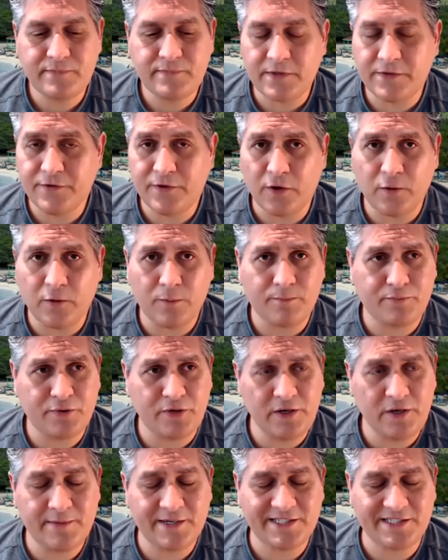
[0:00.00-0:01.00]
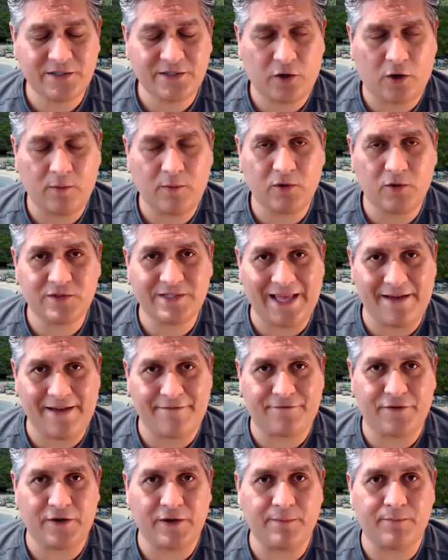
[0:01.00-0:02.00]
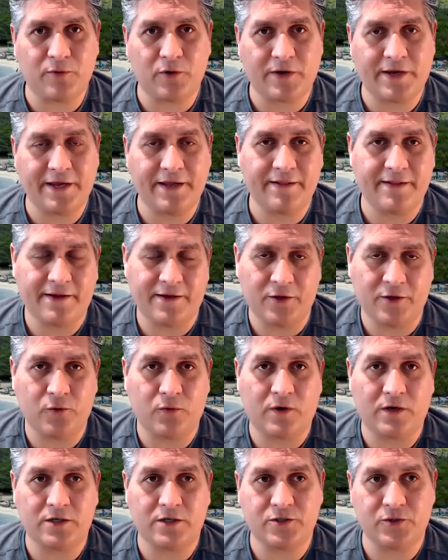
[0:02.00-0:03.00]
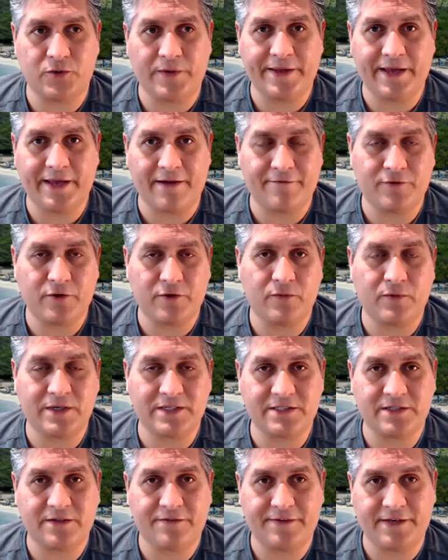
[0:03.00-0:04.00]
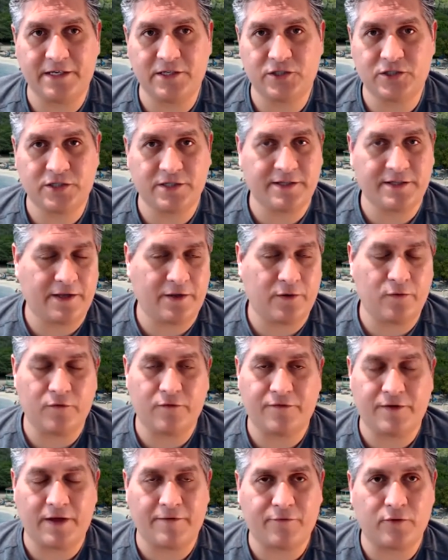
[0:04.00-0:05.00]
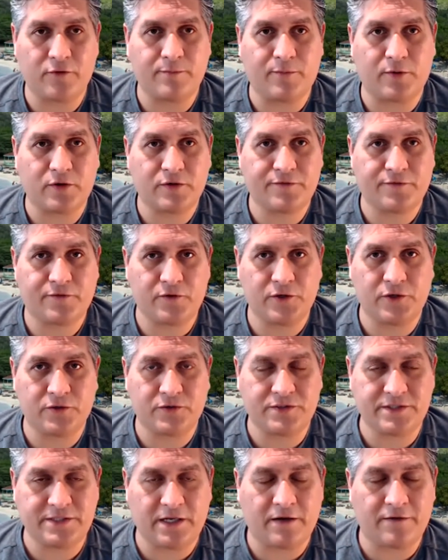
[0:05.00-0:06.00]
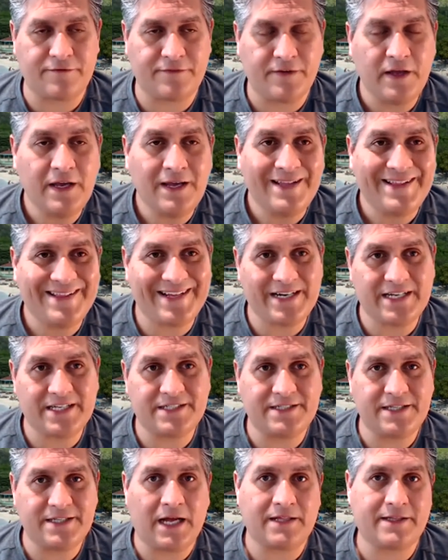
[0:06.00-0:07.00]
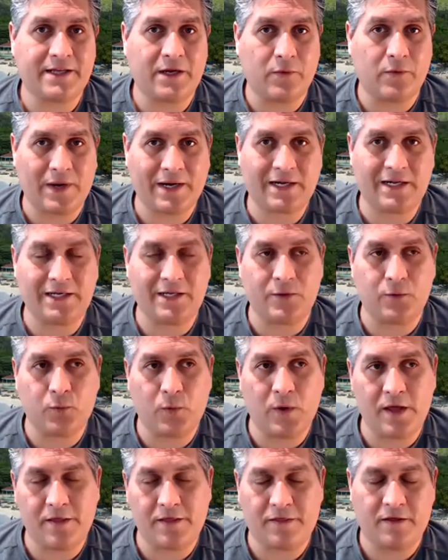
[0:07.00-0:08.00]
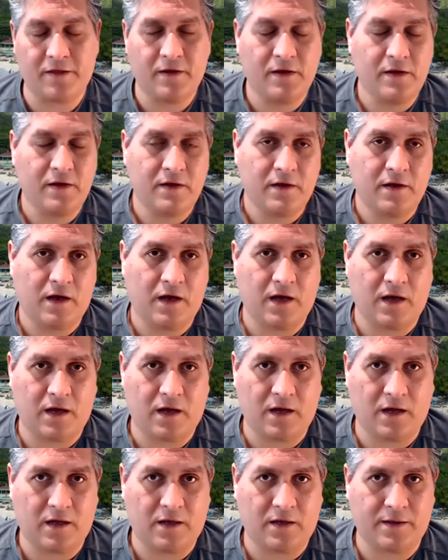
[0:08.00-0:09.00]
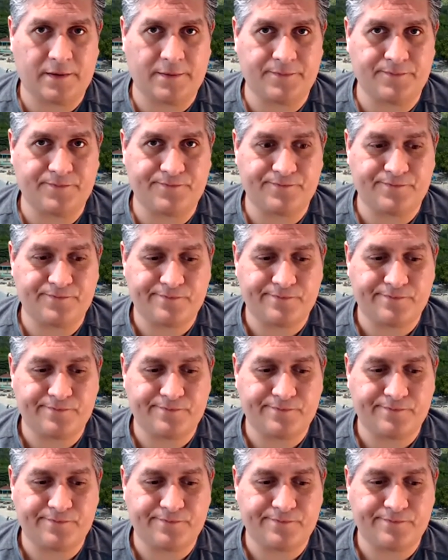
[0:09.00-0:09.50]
so pretty much almost every booking that you are doing, every reservation that you've ever booked for yourself that is not directly with um,